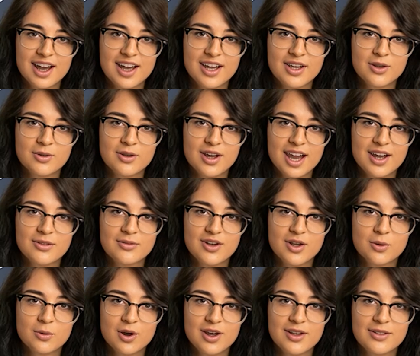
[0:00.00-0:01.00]
Hello
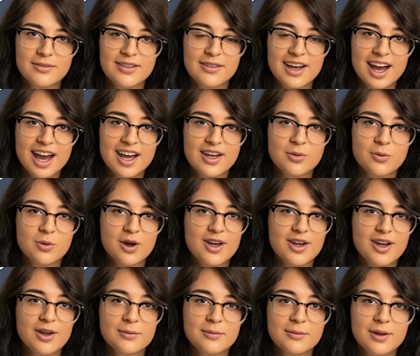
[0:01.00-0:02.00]
everyone, and
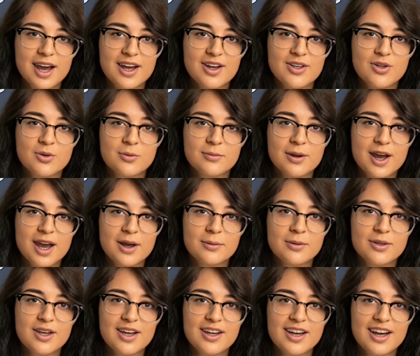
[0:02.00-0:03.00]
welcome back to
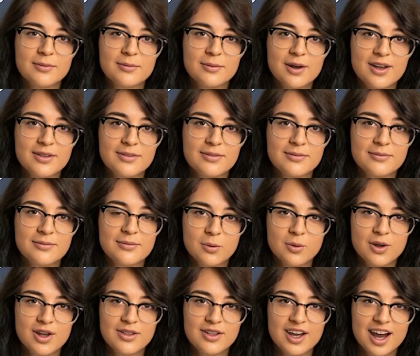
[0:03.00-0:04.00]
MyMoneyKarma.
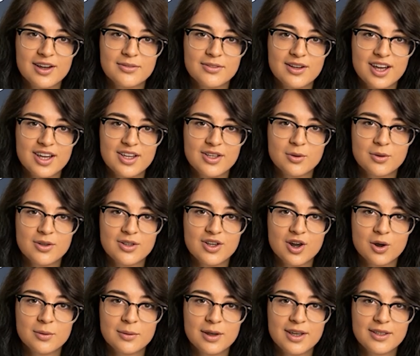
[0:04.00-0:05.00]
We are diving into a
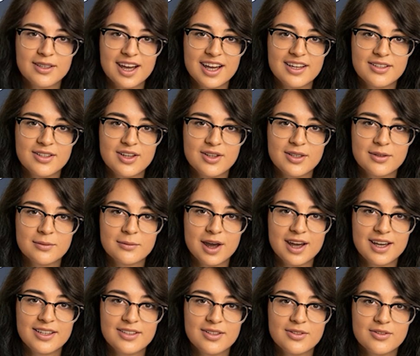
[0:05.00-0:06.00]
topic that's on the
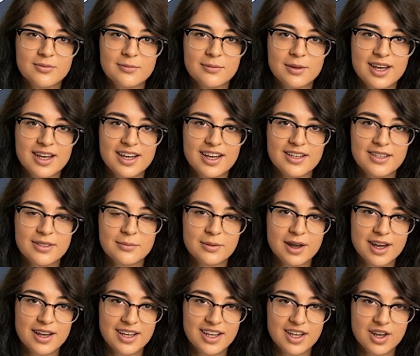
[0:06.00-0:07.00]
minds of many
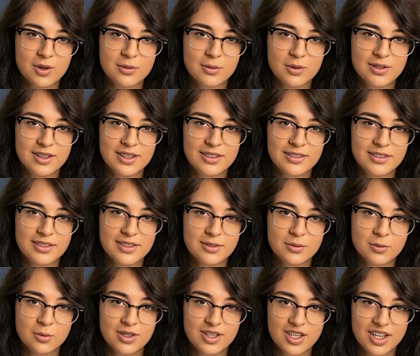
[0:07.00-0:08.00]
aspiring homeowners:
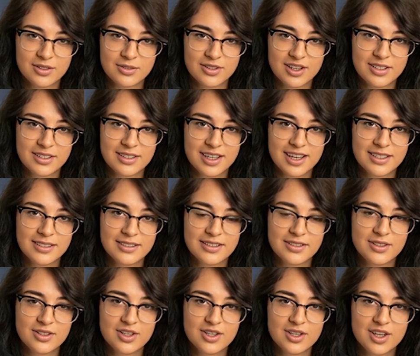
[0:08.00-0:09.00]
which living
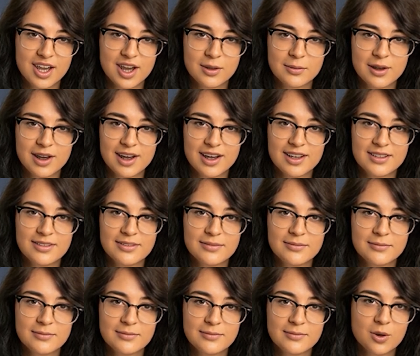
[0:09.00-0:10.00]
spaces should I buy?
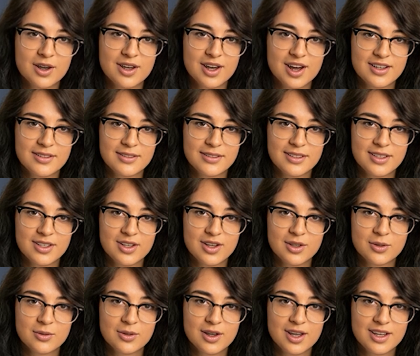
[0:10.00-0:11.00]
When
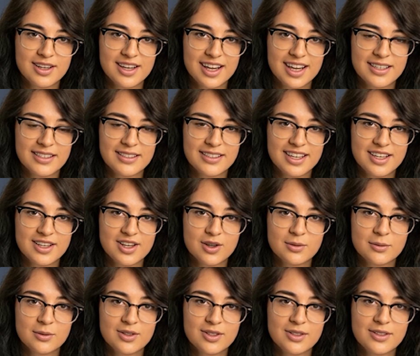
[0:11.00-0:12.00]
considering real estate
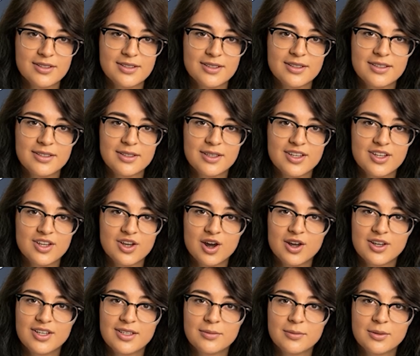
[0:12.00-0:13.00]
options, the
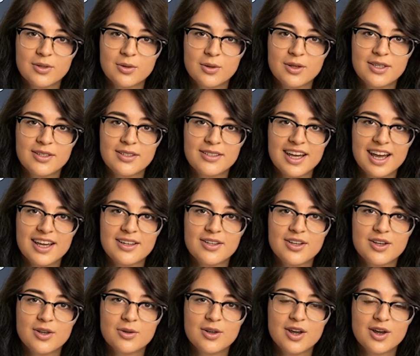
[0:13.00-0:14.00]
choice between
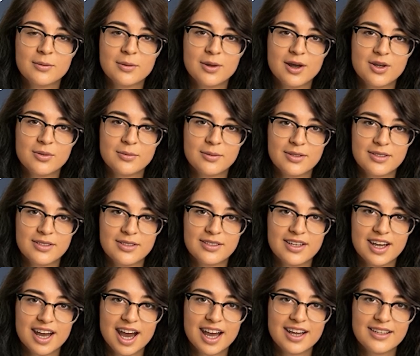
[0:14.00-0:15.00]
standalone
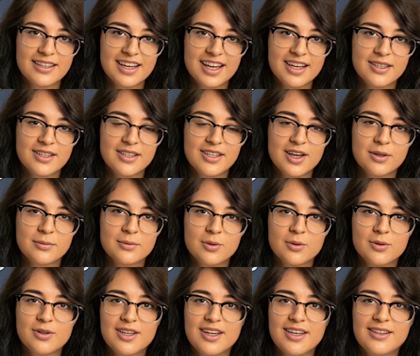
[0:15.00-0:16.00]
apartments and gated
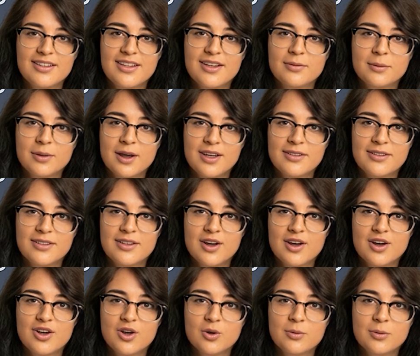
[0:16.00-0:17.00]
communities depends
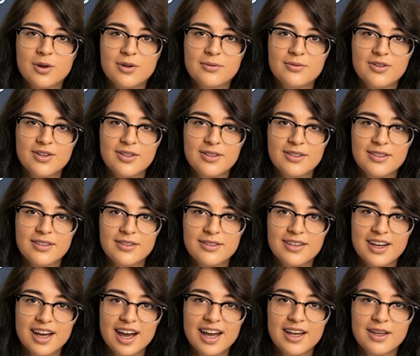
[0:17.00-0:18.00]
on your
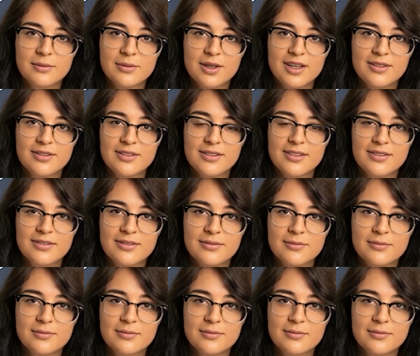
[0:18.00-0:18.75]
preferences and needs.